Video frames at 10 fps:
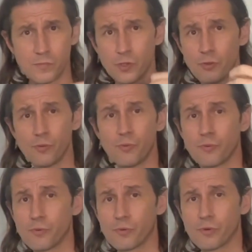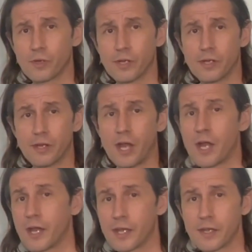you and
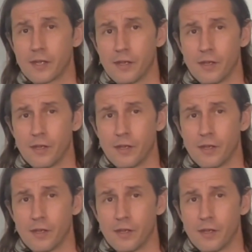I